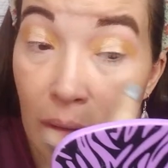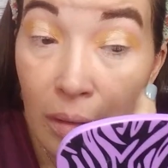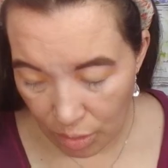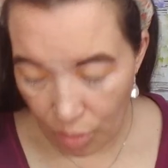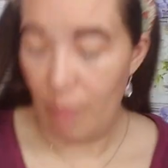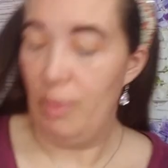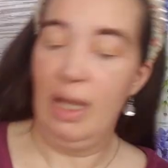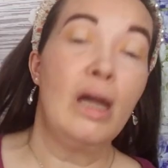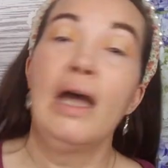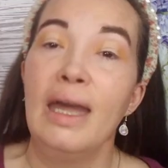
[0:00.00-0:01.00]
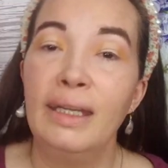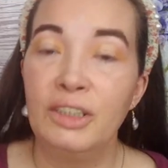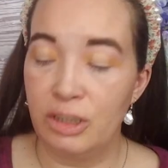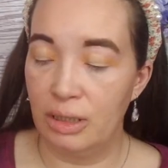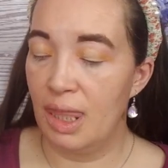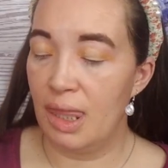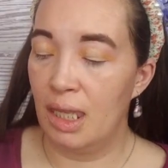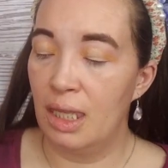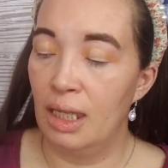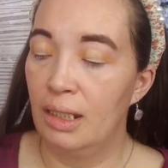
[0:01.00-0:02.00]
So I'm actually
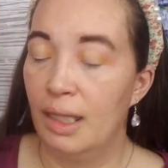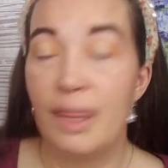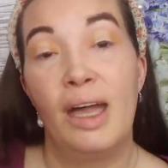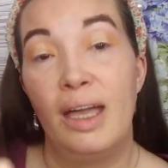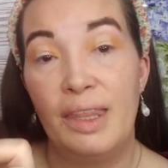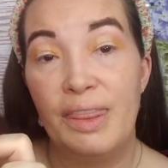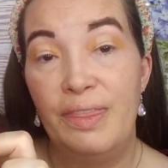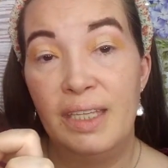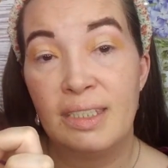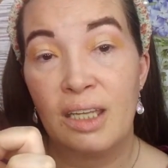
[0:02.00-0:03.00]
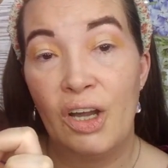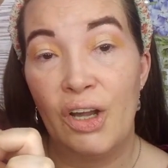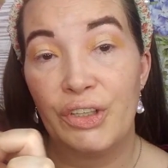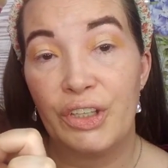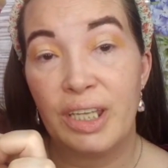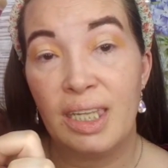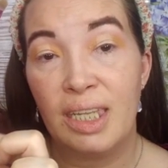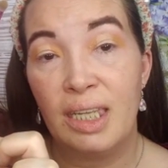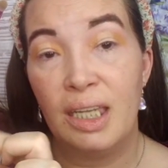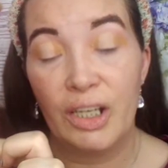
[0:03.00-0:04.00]
thinking that this color
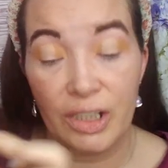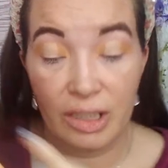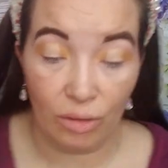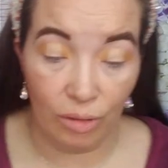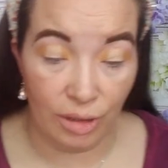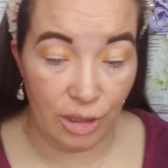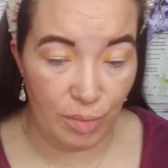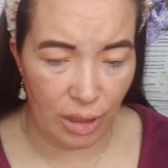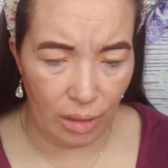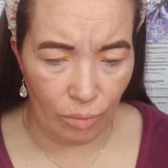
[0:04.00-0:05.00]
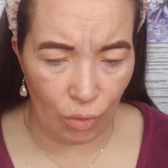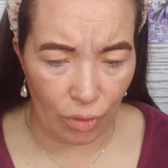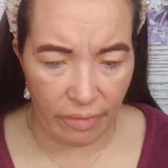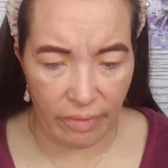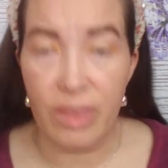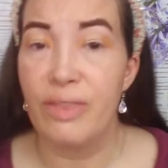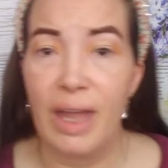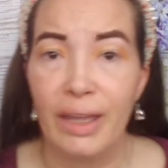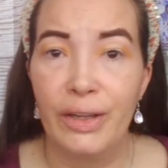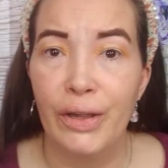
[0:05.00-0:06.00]
here is going to be more of
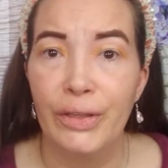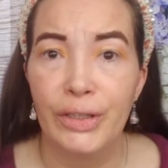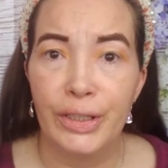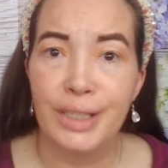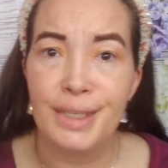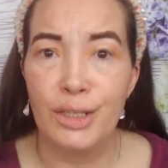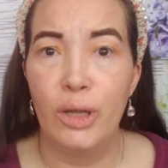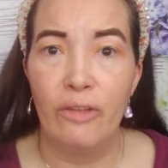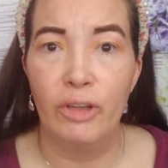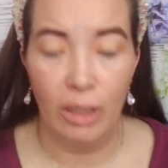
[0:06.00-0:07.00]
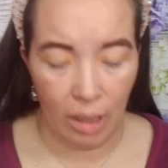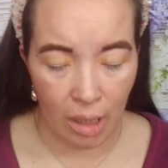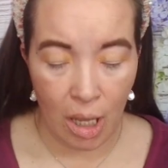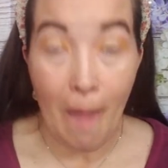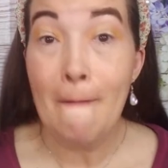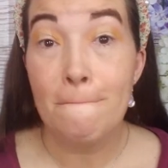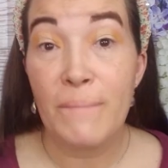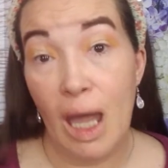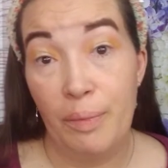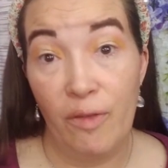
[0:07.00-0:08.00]
that color, because I do have a
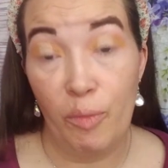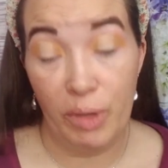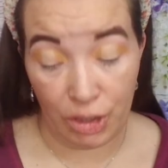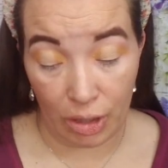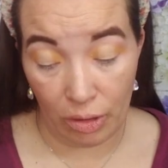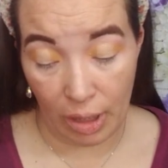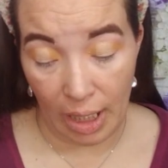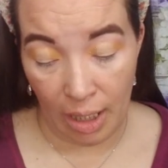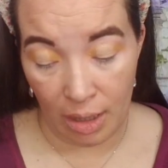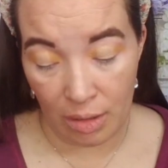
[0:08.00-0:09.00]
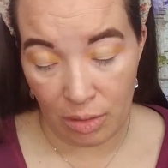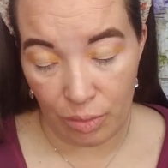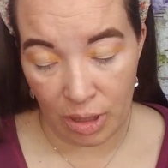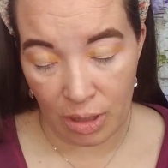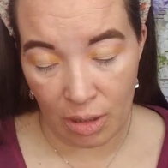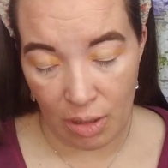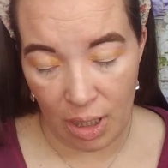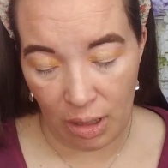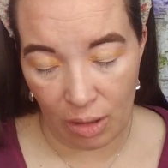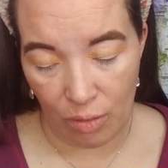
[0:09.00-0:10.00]
copy of the picture to look at. So we're just going to go
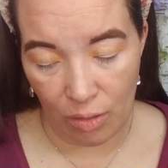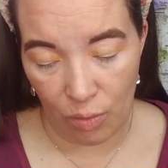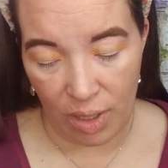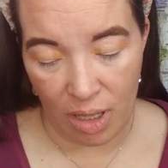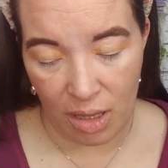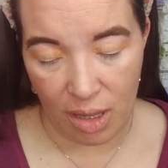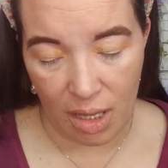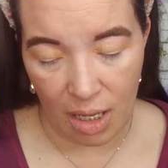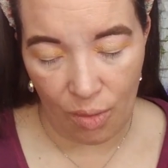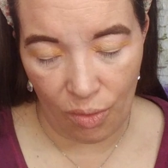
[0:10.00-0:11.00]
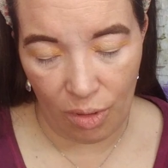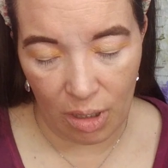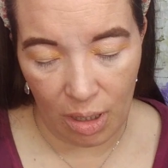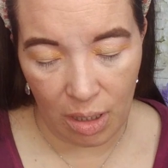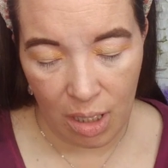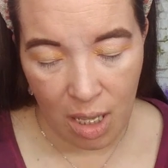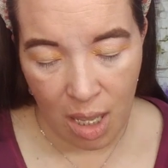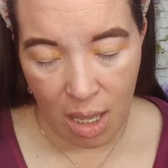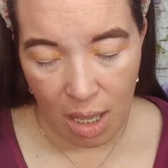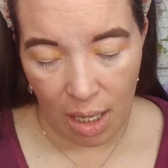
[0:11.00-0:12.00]
ahead and go on with that one.
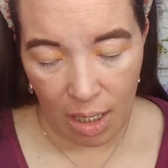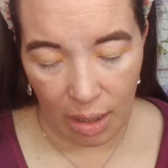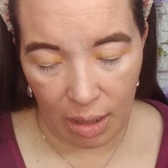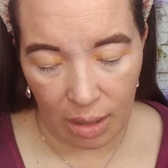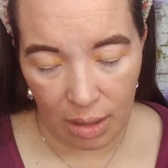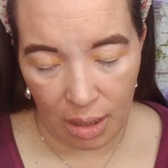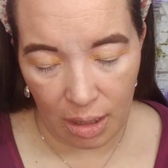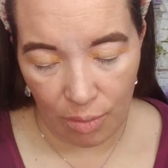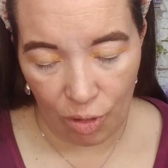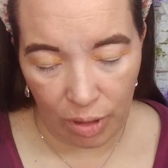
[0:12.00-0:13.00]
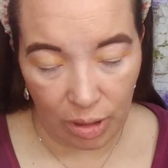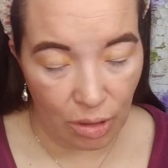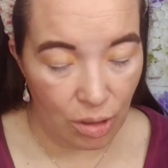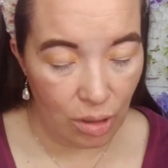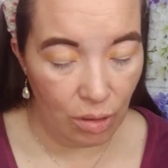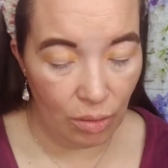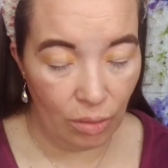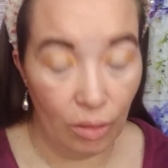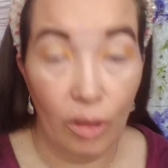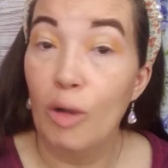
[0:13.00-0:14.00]
And I am going
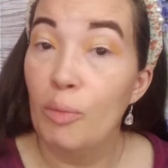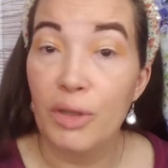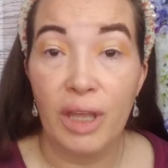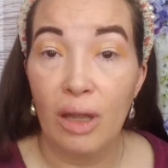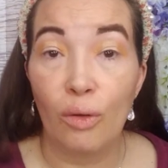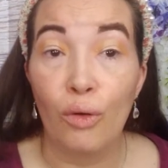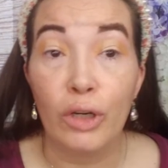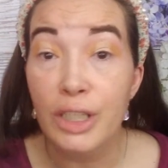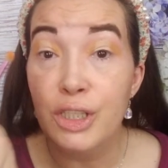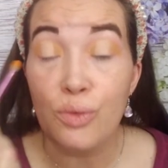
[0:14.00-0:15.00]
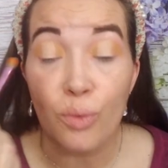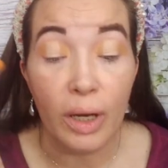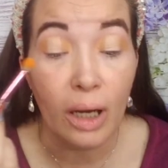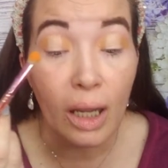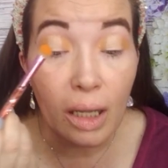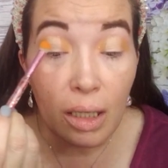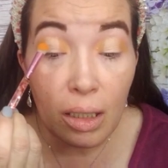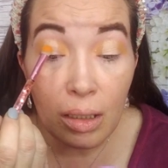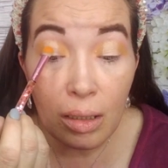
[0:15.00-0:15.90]
to put that orange where I